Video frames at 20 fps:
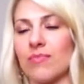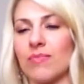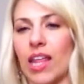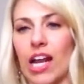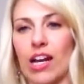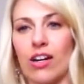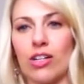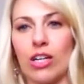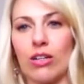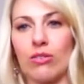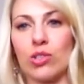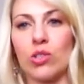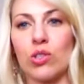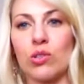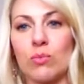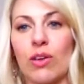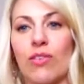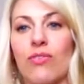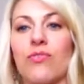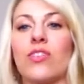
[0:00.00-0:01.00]
I don't know,
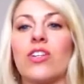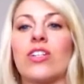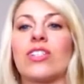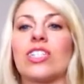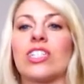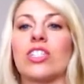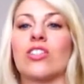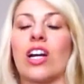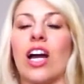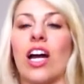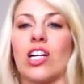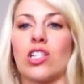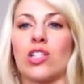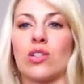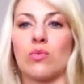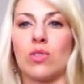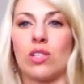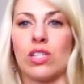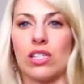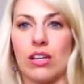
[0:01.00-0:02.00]
she's my first
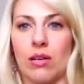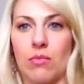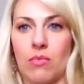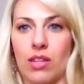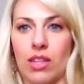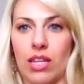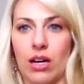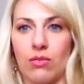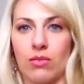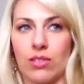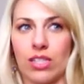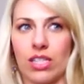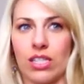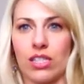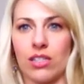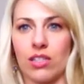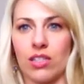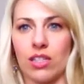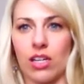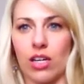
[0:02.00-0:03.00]
interaction with someone that
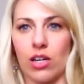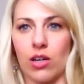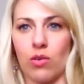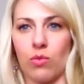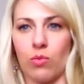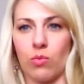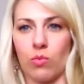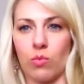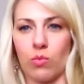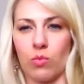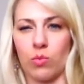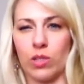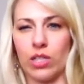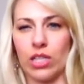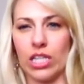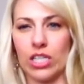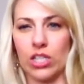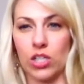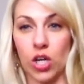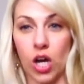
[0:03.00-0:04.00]
was, you know,
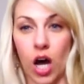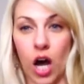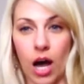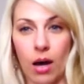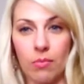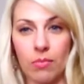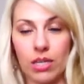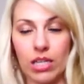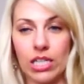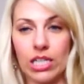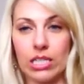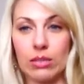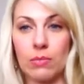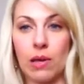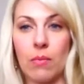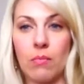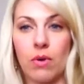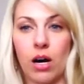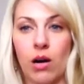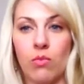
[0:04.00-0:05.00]
really taught me because
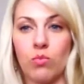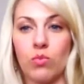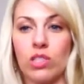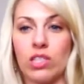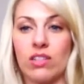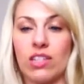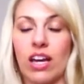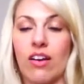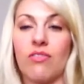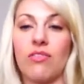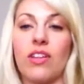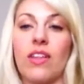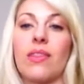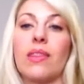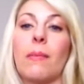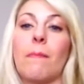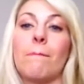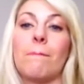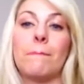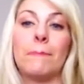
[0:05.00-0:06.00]
my mom was definitely
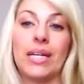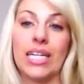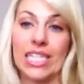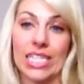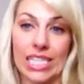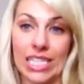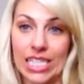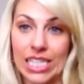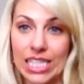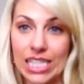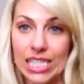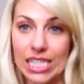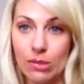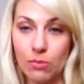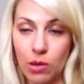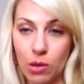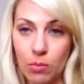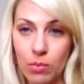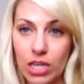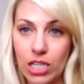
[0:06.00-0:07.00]
the
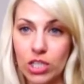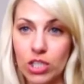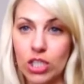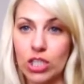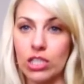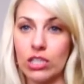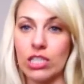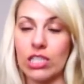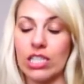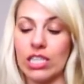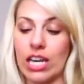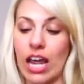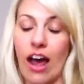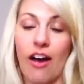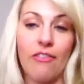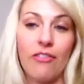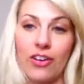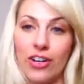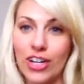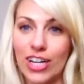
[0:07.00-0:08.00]
businesswoman. She
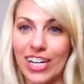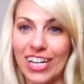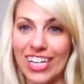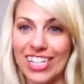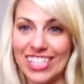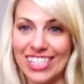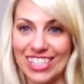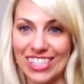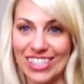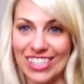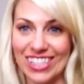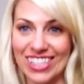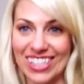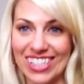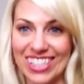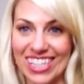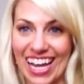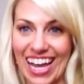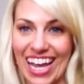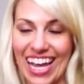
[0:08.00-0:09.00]
never, and still to
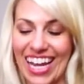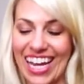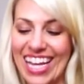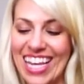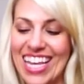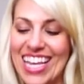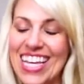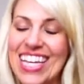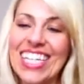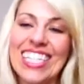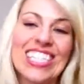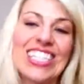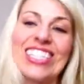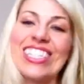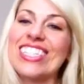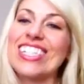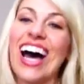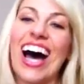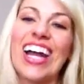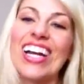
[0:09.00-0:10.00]
this day, she's
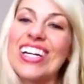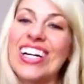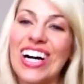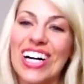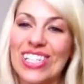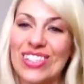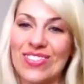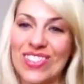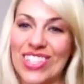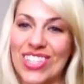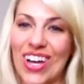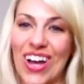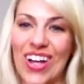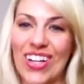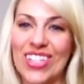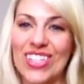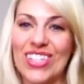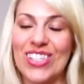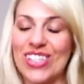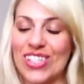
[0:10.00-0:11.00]
not a
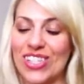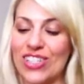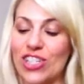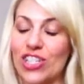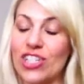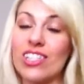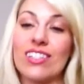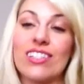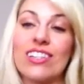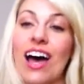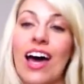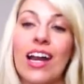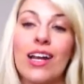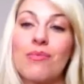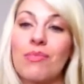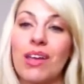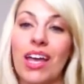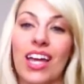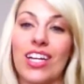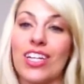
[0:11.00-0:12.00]
cosmetologist, she's not a
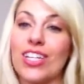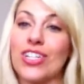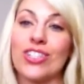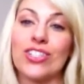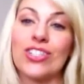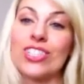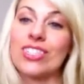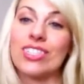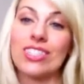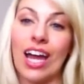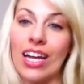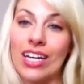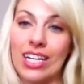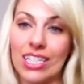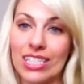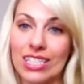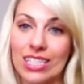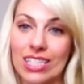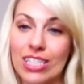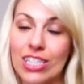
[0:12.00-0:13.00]
manicure, she's not an
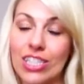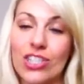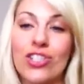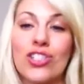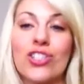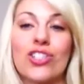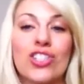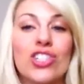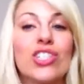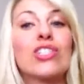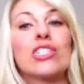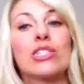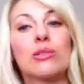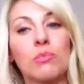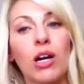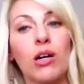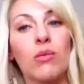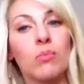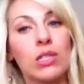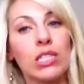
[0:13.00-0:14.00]
esthetician. She's a
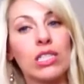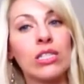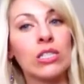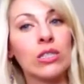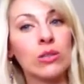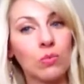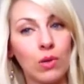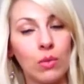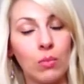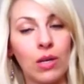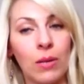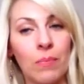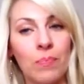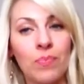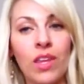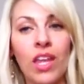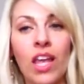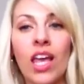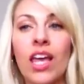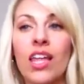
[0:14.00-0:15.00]
smart businesswoman
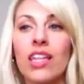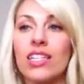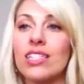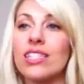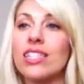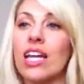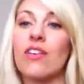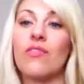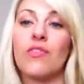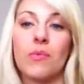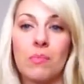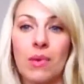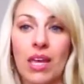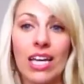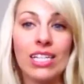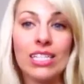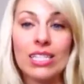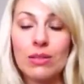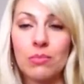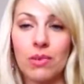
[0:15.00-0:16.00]
that said, if it
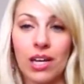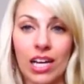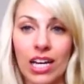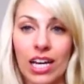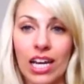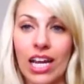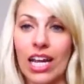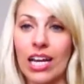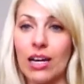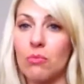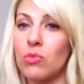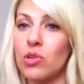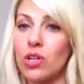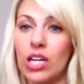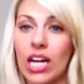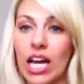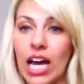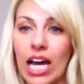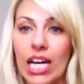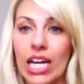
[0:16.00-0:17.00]
makes money and I'm
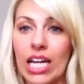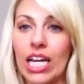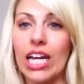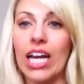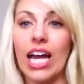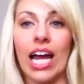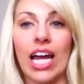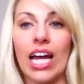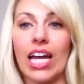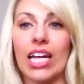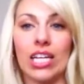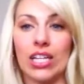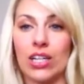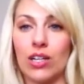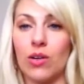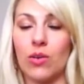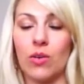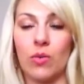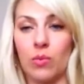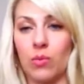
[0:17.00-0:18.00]
good at it, I, you
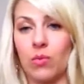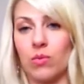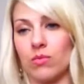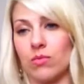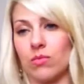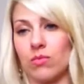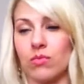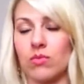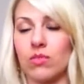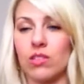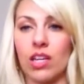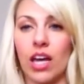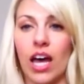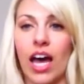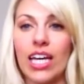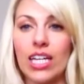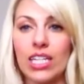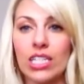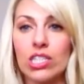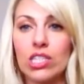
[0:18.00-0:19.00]
know,
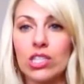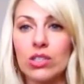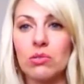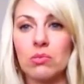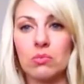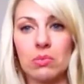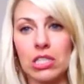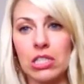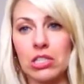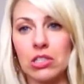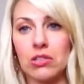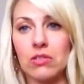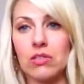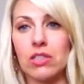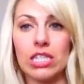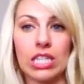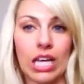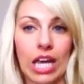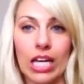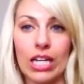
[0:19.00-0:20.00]
I can do it. We can do
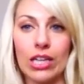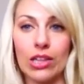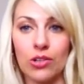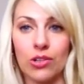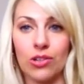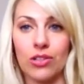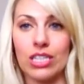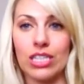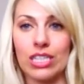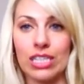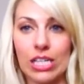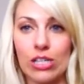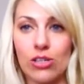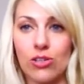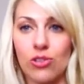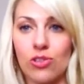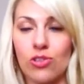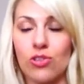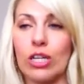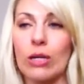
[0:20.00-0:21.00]
this. I can learn this
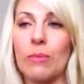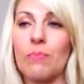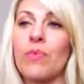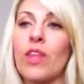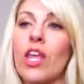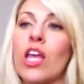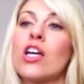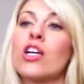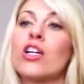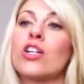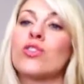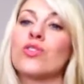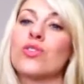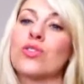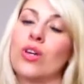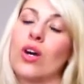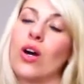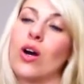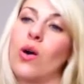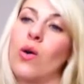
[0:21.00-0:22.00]
industry.
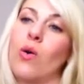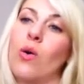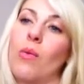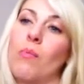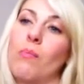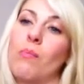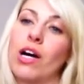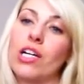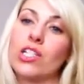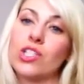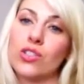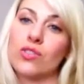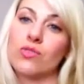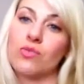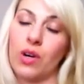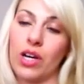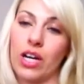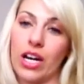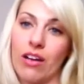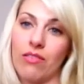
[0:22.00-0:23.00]
So much of
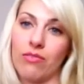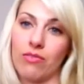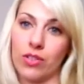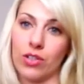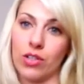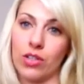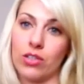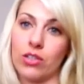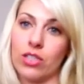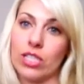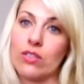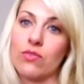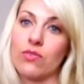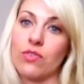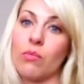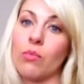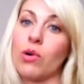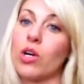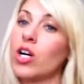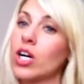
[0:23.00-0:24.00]
what I've learned is
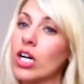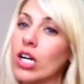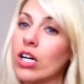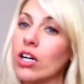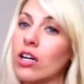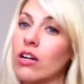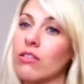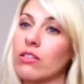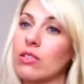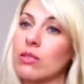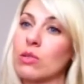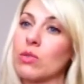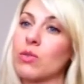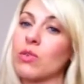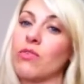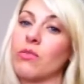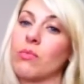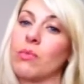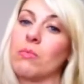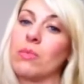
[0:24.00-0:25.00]
from her,
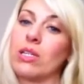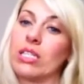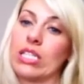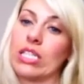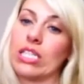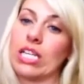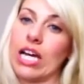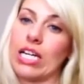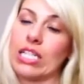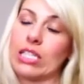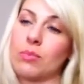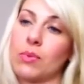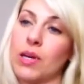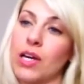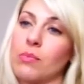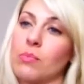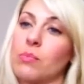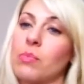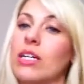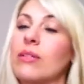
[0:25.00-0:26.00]
especially from a business
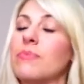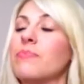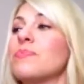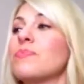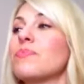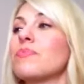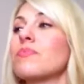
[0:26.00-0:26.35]
aspect, but